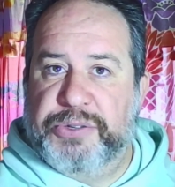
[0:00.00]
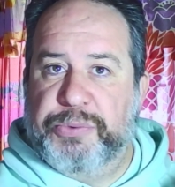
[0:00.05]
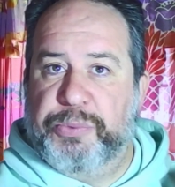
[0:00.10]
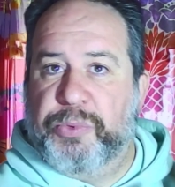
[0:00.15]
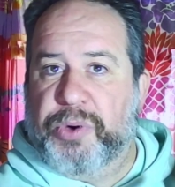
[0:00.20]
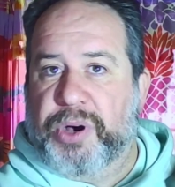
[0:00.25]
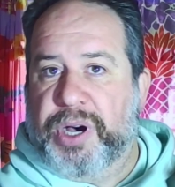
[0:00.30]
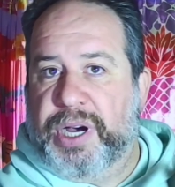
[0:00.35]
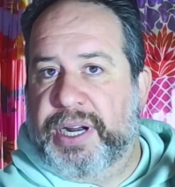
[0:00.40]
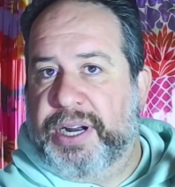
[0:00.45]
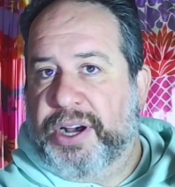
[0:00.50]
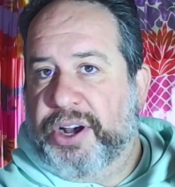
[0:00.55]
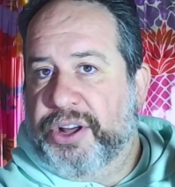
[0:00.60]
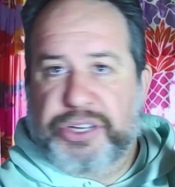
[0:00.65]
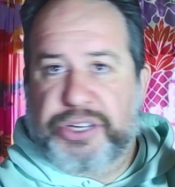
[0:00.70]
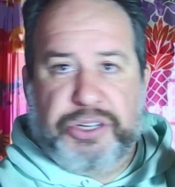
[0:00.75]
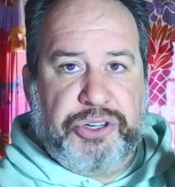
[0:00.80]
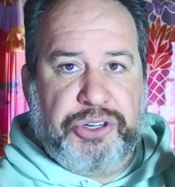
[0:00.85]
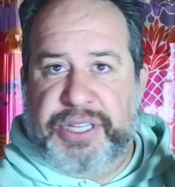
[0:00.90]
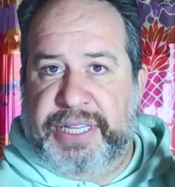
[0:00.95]
1, all
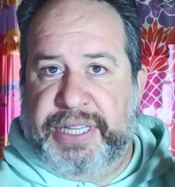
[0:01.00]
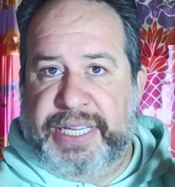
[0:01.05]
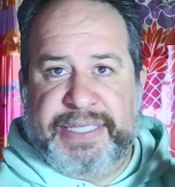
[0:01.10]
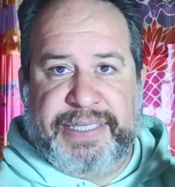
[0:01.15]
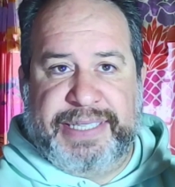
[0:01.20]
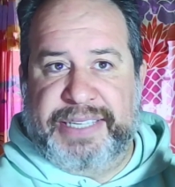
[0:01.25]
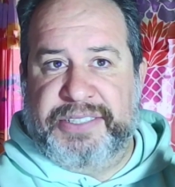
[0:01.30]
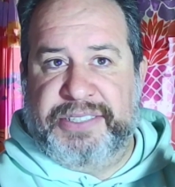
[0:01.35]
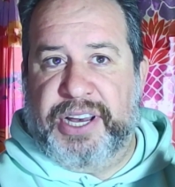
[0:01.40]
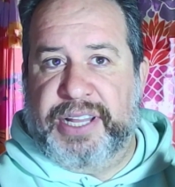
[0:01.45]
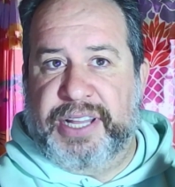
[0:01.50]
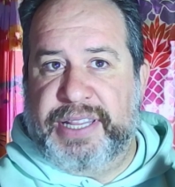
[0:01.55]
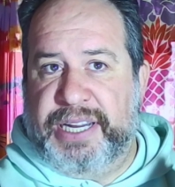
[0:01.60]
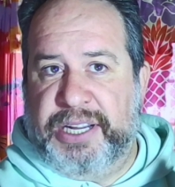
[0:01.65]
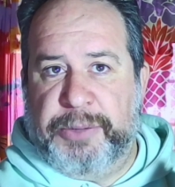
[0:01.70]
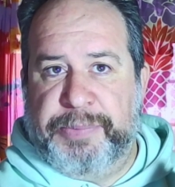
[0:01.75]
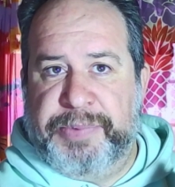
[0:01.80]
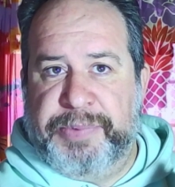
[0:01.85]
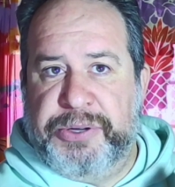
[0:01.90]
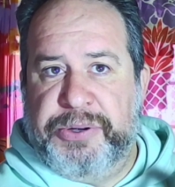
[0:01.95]
the good things they saw that
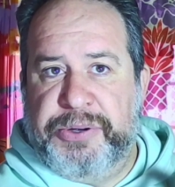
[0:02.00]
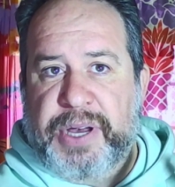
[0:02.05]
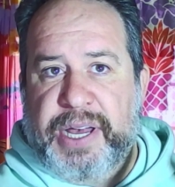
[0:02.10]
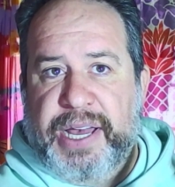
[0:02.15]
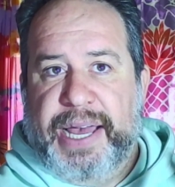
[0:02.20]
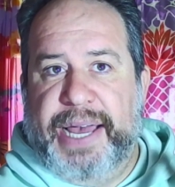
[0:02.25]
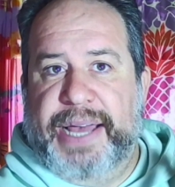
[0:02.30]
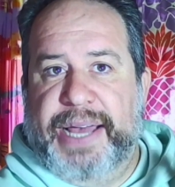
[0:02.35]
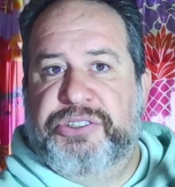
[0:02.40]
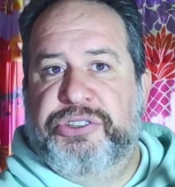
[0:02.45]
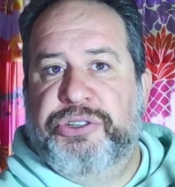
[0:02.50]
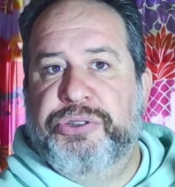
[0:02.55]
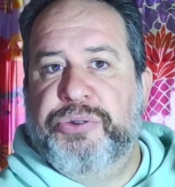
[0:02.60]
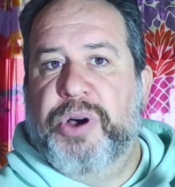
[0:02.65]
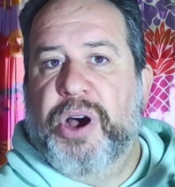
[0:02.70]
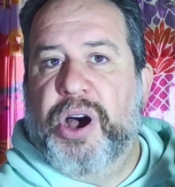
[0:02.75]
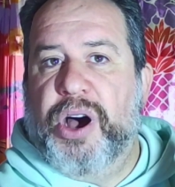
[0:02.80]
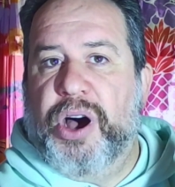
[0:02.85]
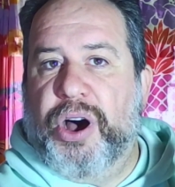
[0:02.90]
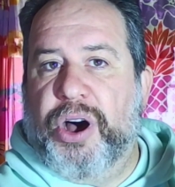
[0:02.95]
help you, and 2,
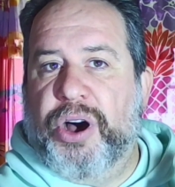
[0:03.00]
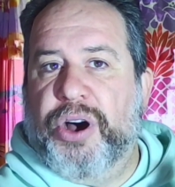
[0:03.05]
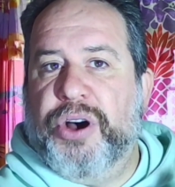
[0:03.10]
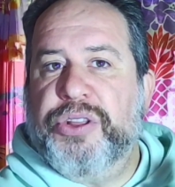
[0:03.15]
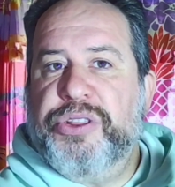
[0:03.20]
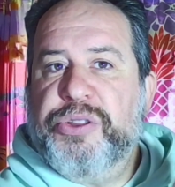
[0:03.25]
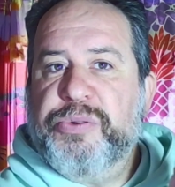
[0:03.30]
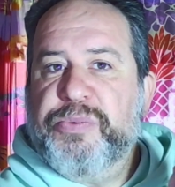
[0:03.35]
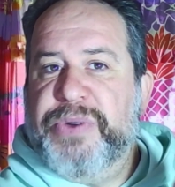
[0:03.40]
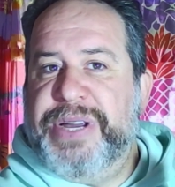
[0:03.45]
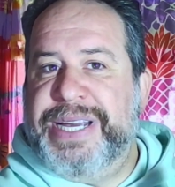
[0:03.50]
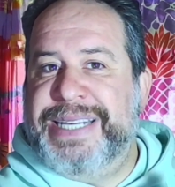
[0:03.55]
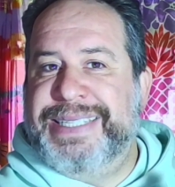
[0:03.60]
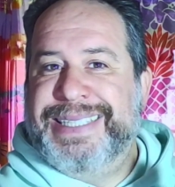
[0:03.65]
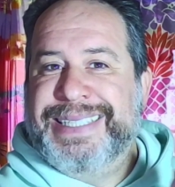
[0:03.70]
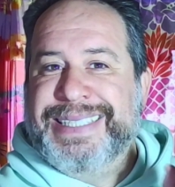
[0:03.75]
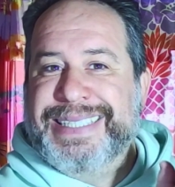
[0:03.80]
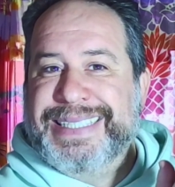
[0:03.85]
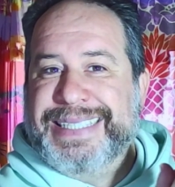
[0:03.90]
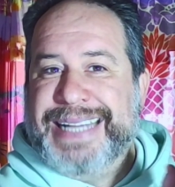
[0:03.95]
all the
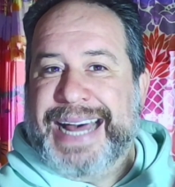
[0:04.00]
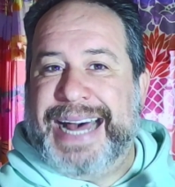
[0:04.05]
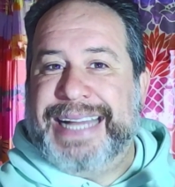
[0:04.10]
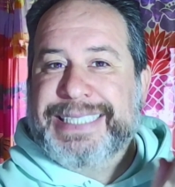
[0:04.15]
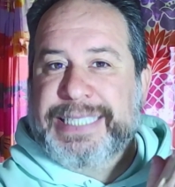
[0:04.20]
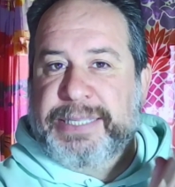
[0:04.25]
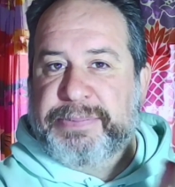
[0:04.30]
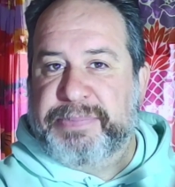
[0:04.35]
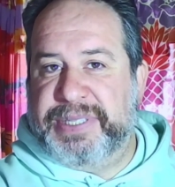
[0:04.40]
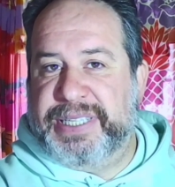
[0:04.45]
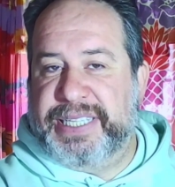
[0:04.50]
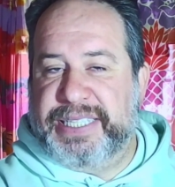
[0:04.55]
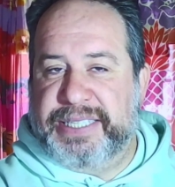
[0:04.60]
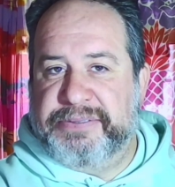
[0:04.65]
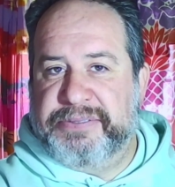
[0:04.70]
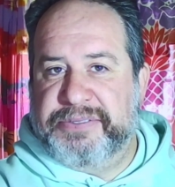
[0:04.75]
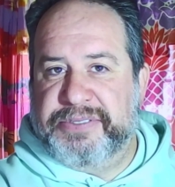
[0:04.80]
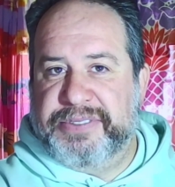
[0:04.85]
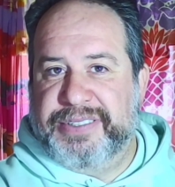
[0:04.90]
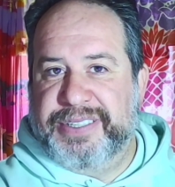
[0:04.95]
reasons not to
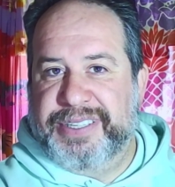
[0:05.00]
believe